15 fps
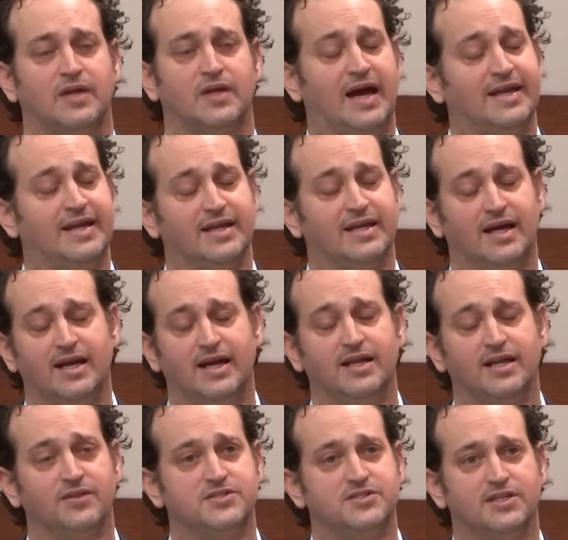I
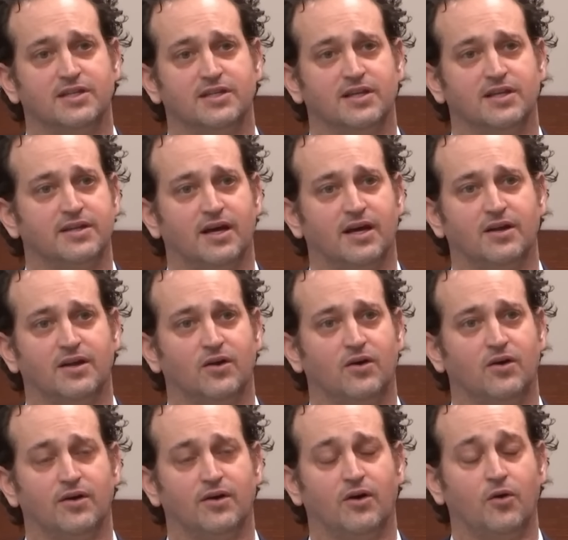didn't see it like that at
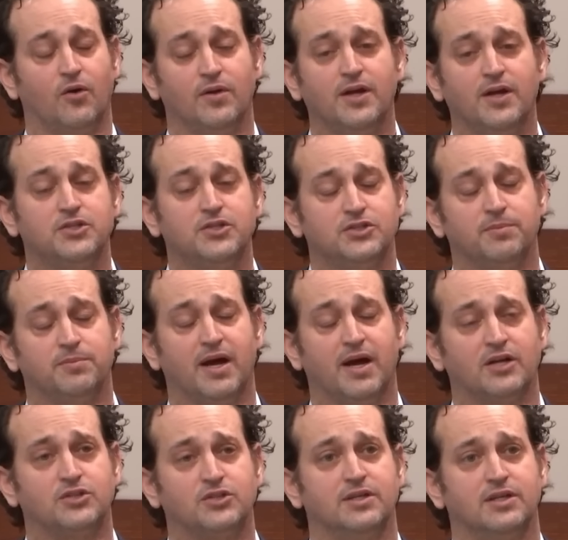all, and our relationship
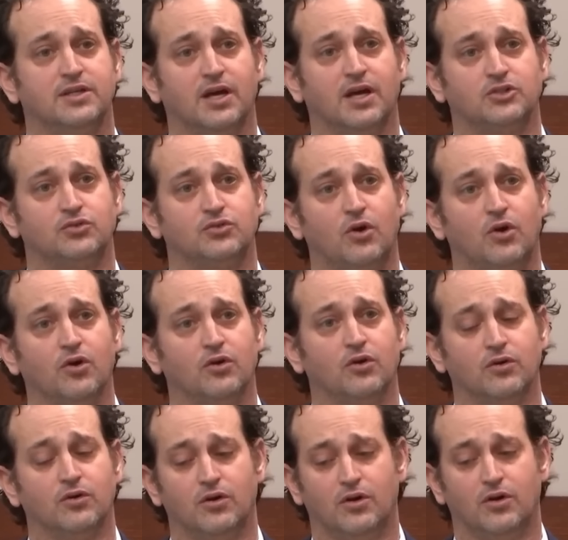actually got
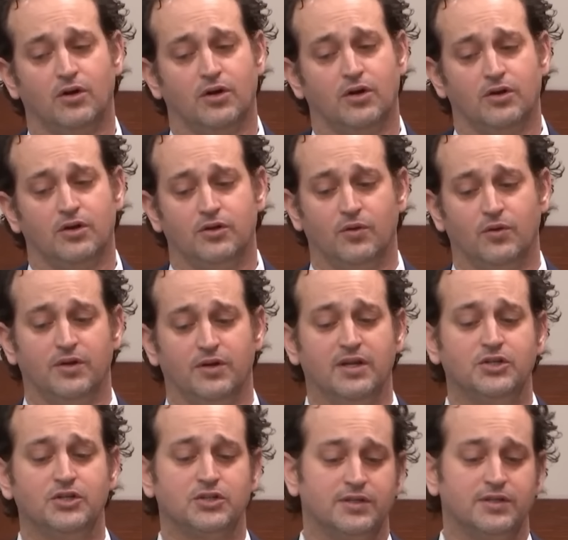stronger. You know,
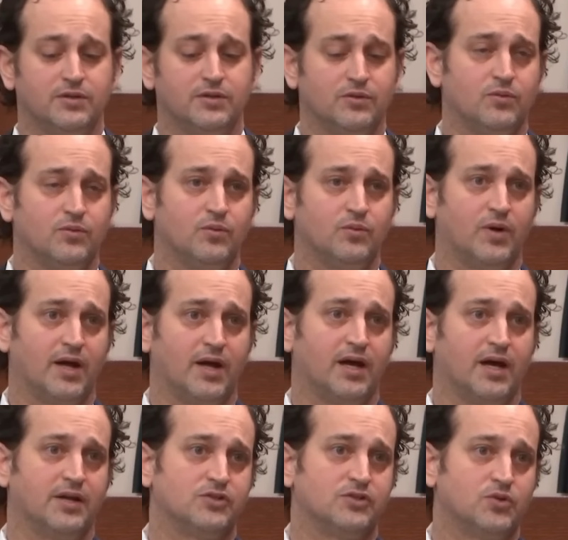initially, when I
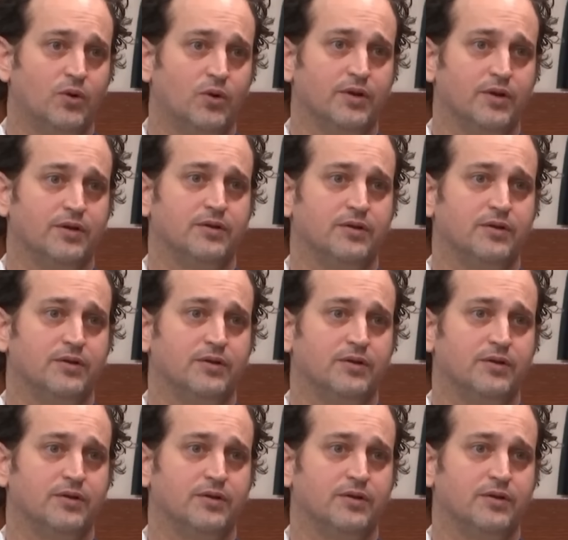got extorted,